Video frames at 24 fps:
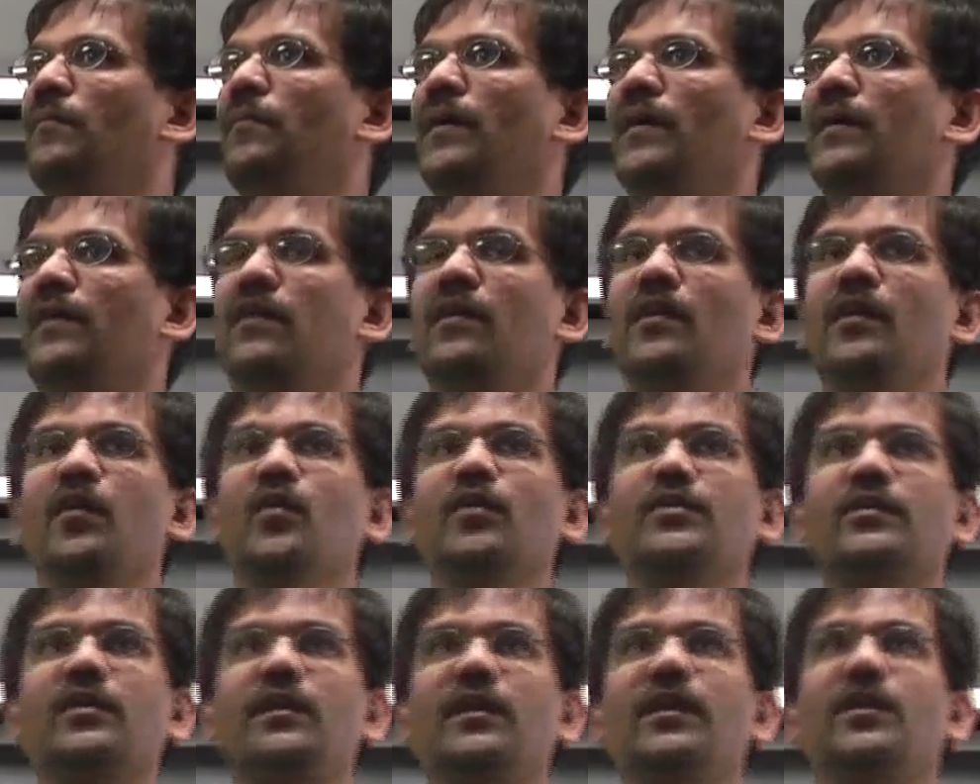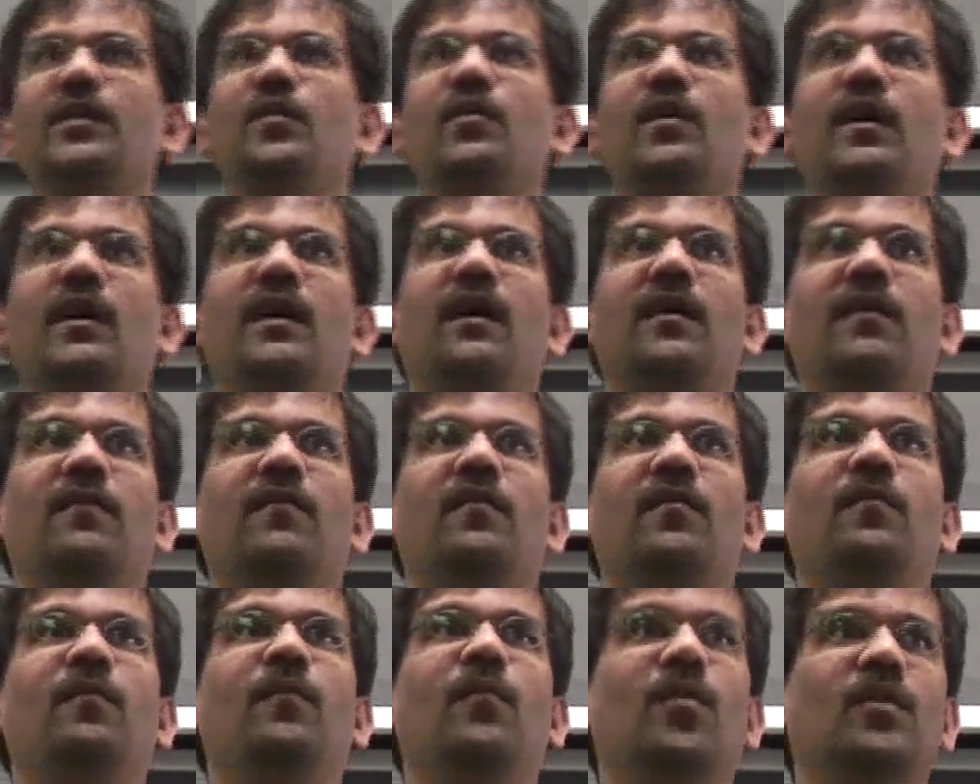But usually
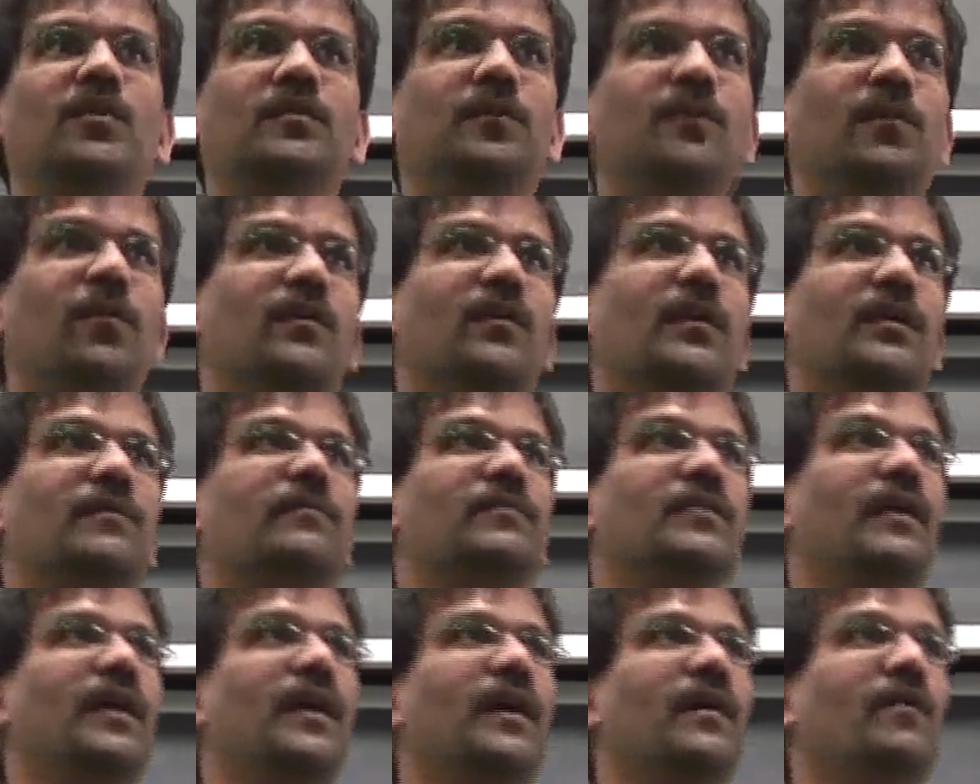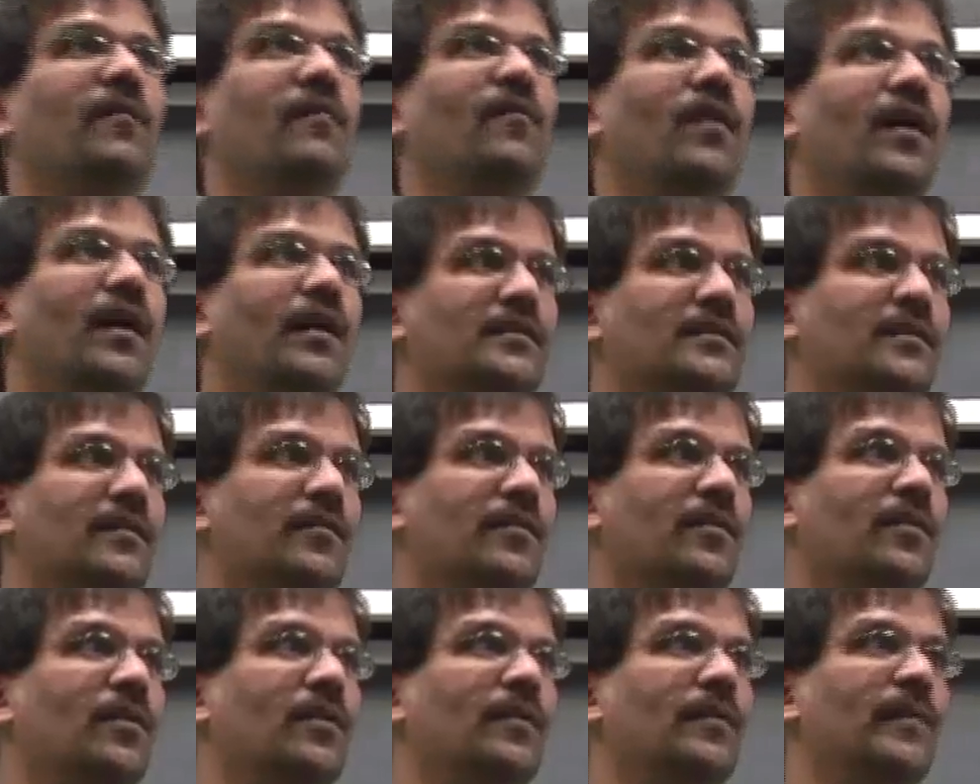most programs have lots
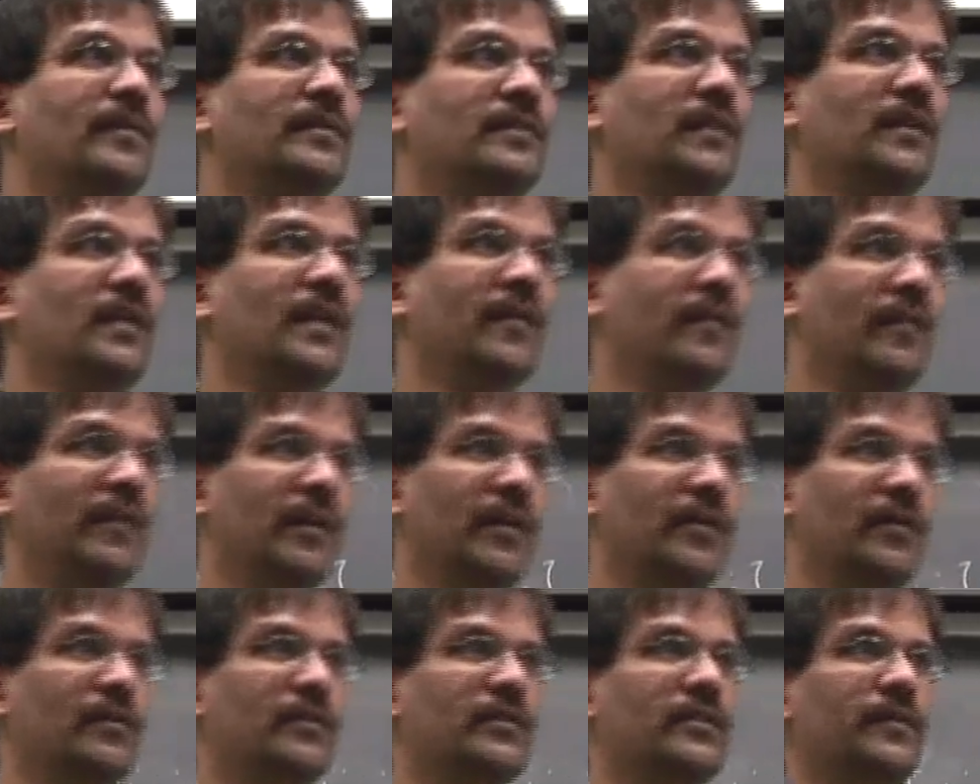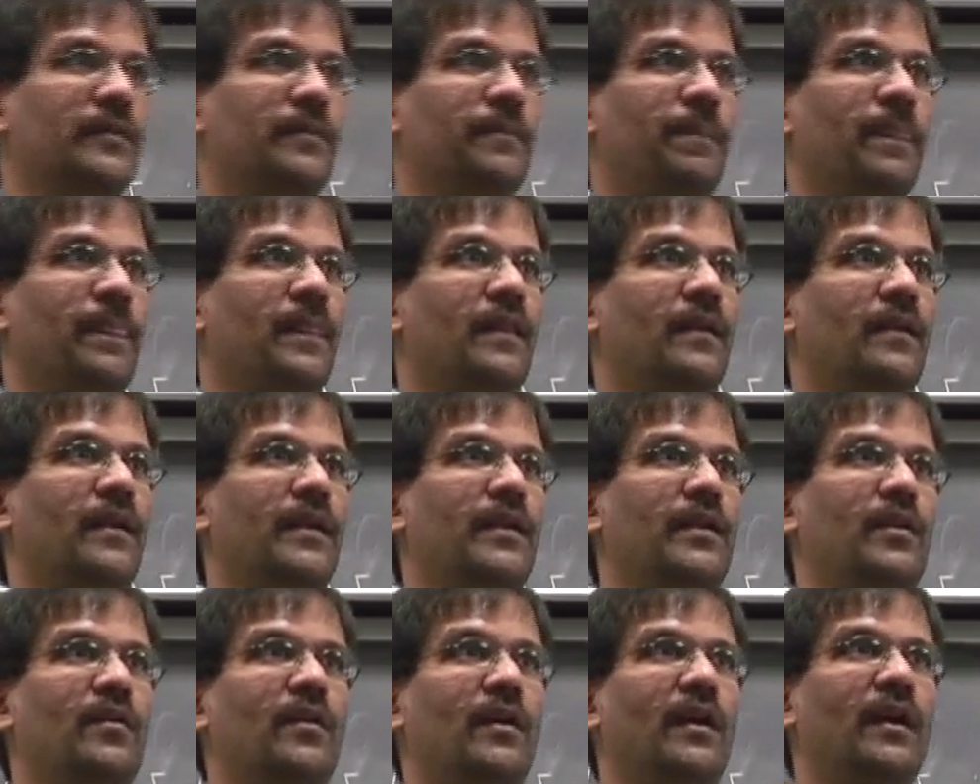of code which are never used,
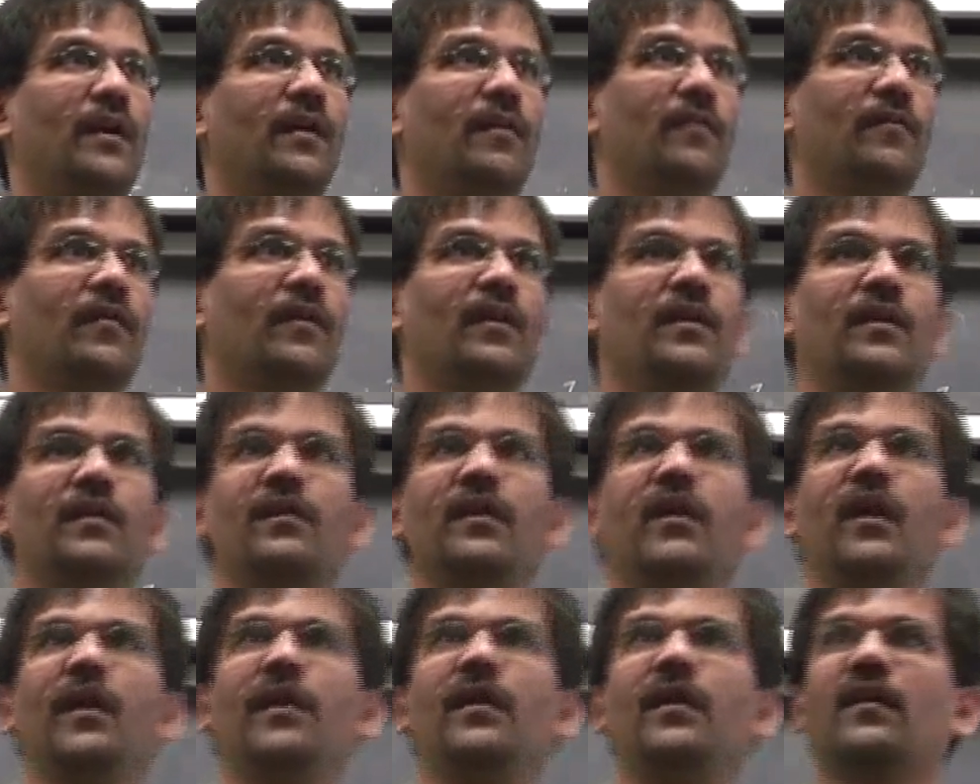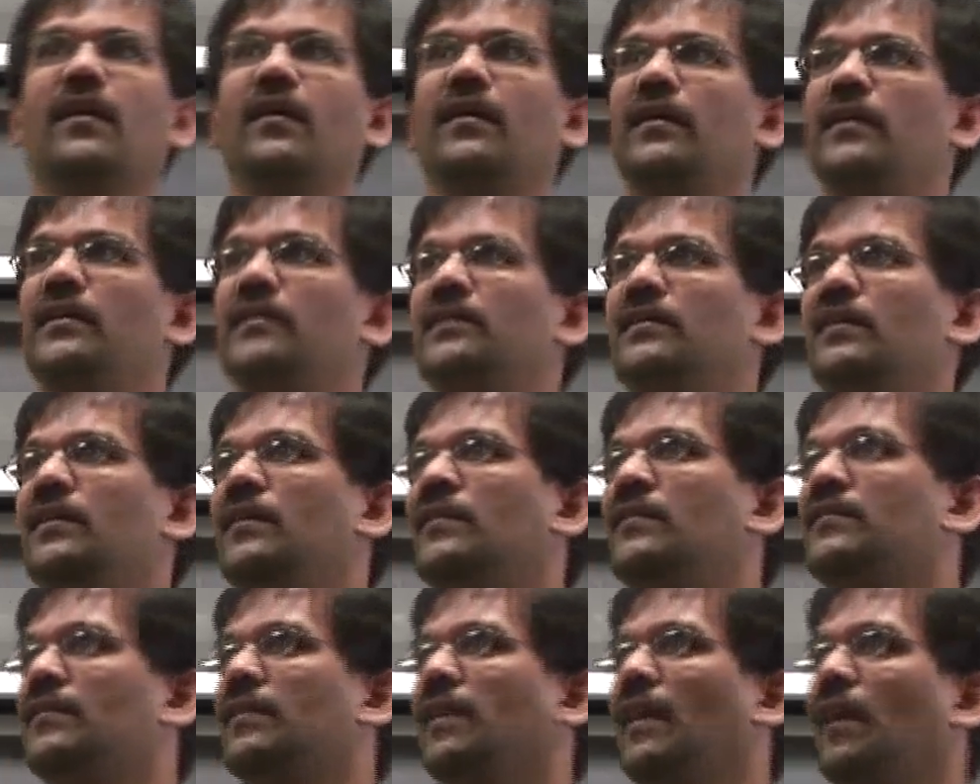right? You have error
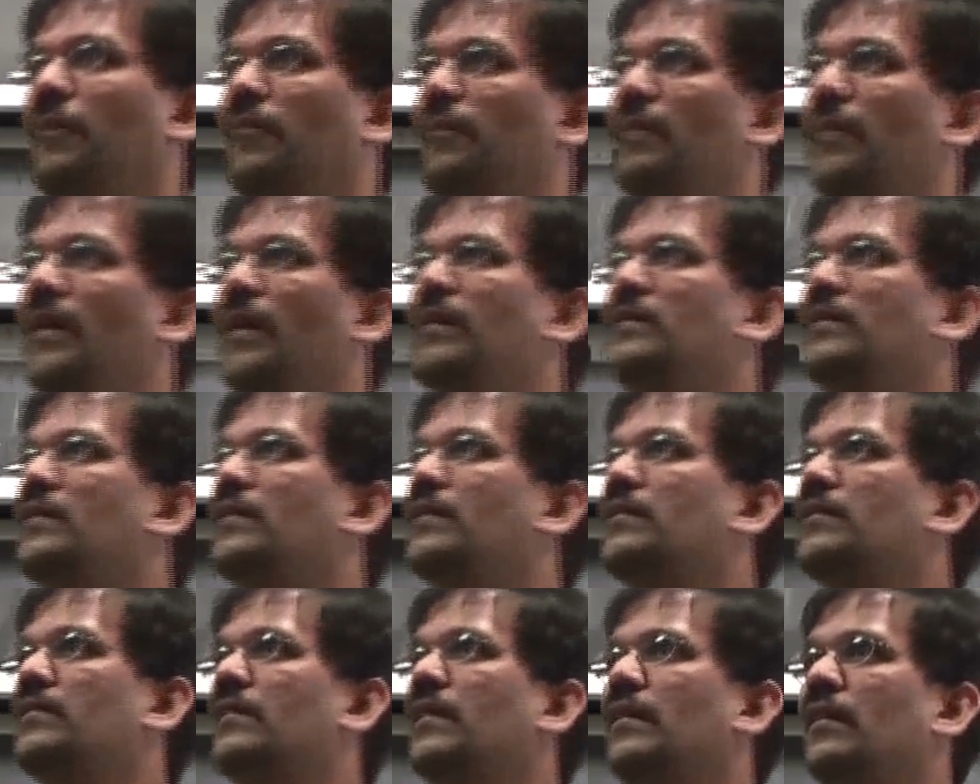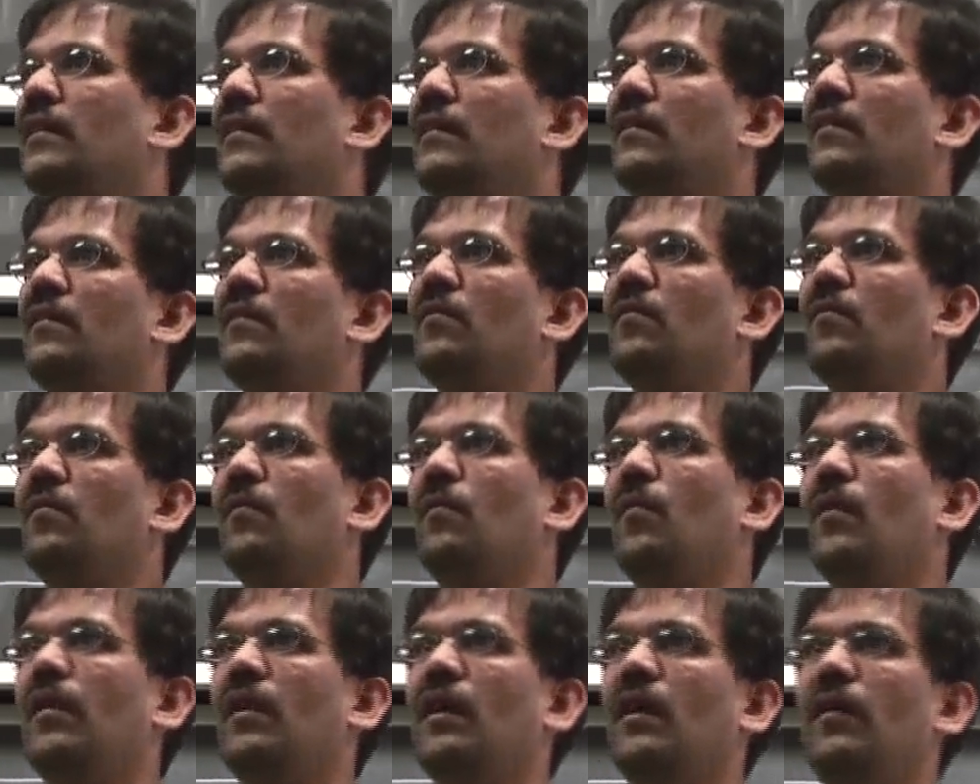conditions, help pages, and
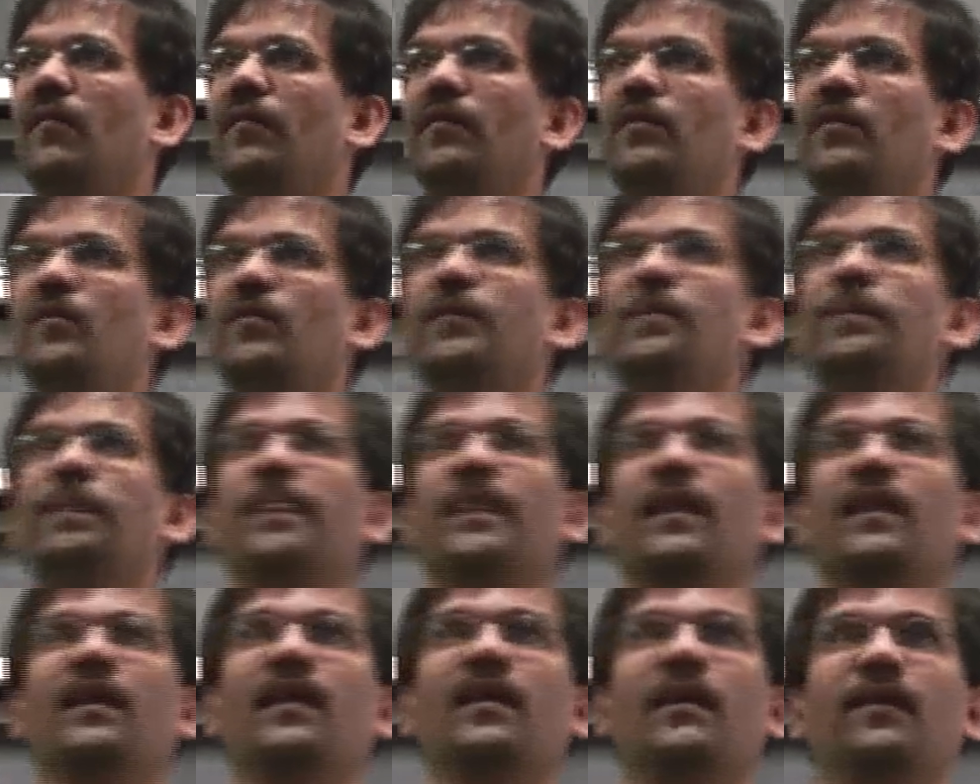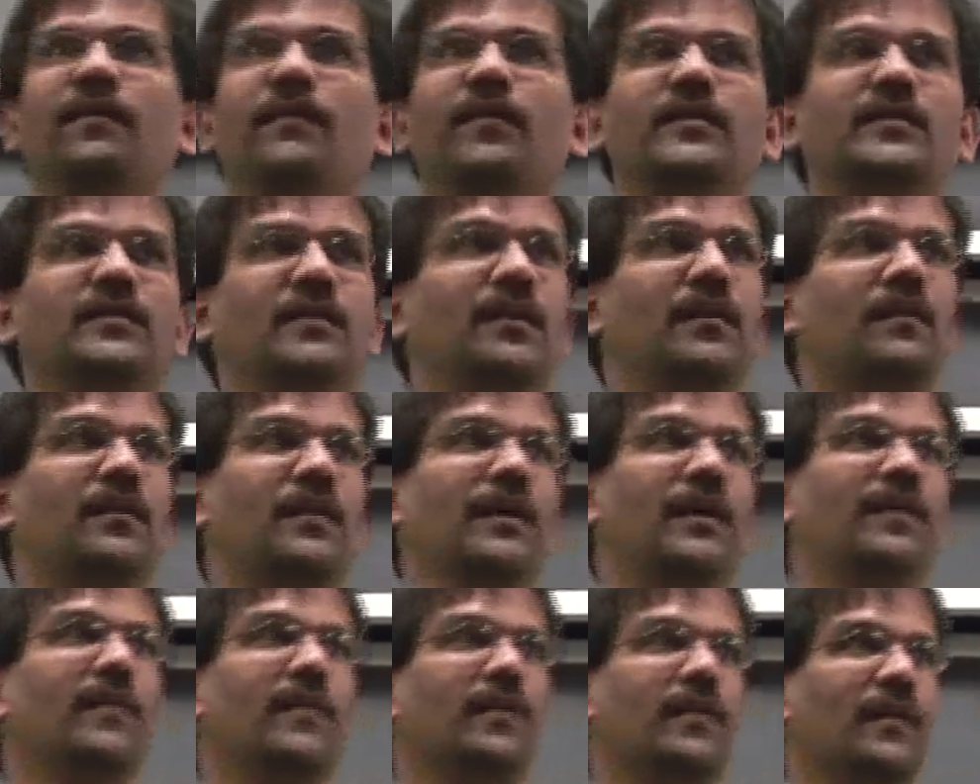what have you, which are
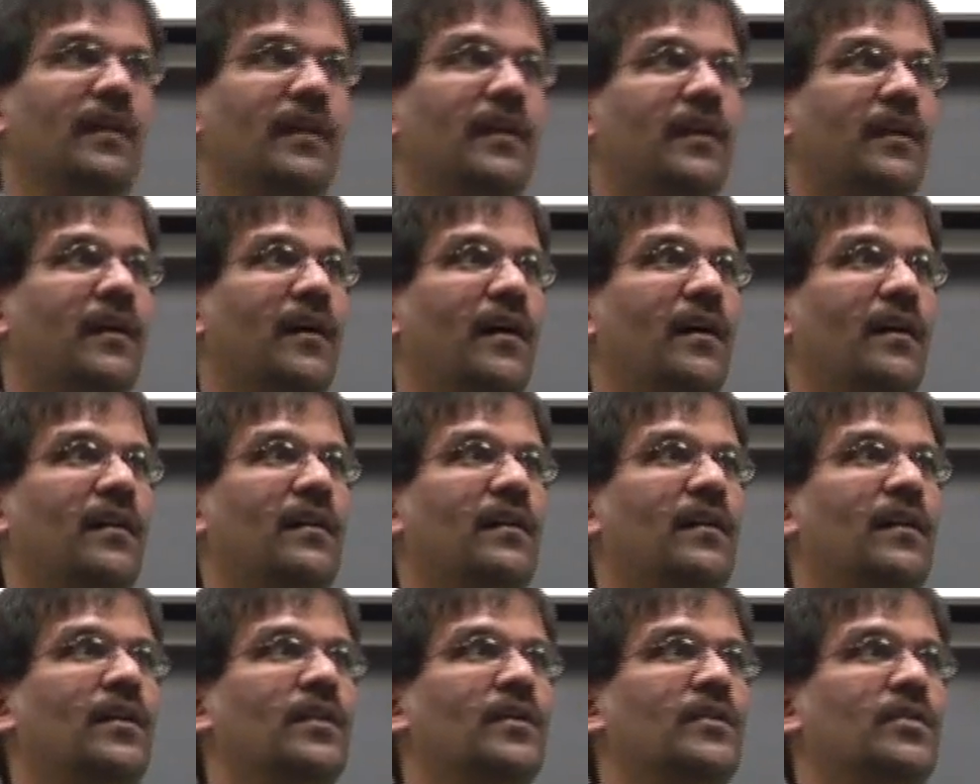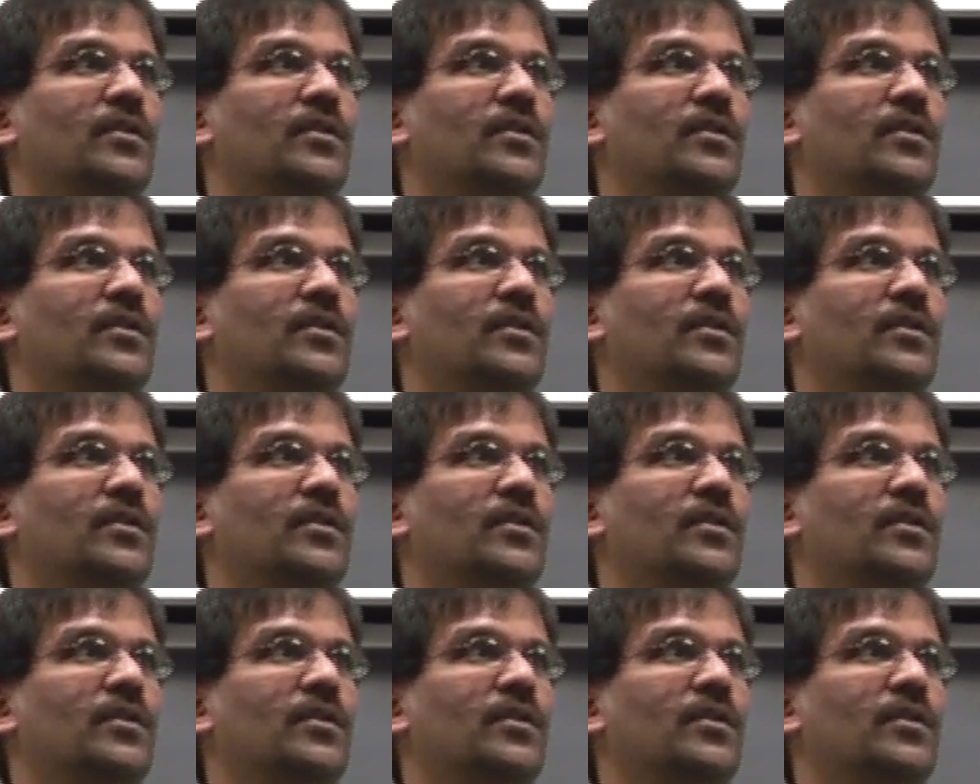never really called.